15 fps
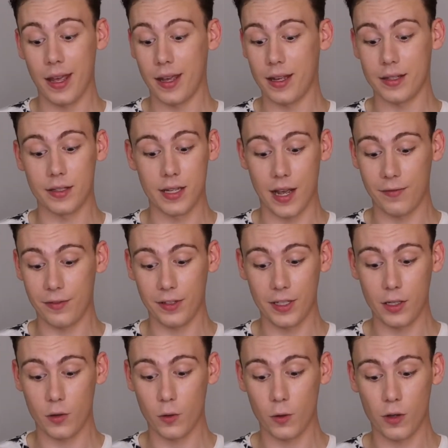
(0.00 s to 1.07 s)
It's definitely
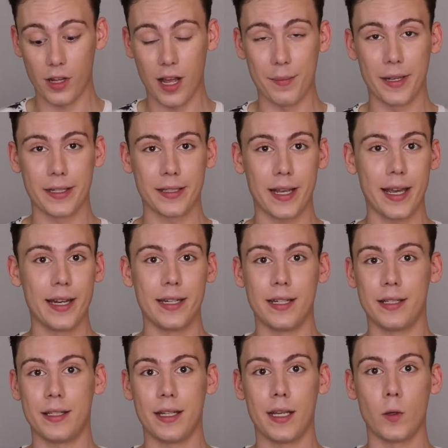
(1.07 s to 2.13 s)
cool. I'm excited to
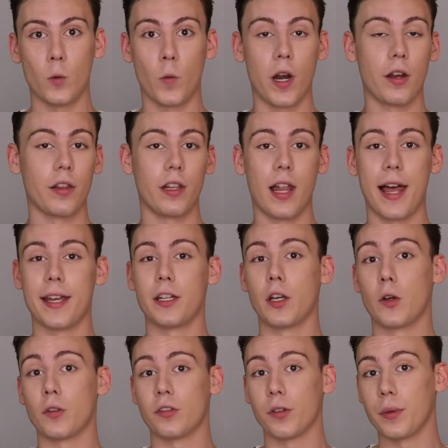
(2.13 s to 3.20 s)
see where the line
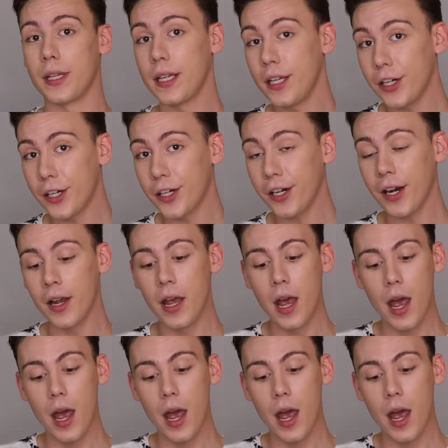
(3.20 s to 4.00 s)
goes from here.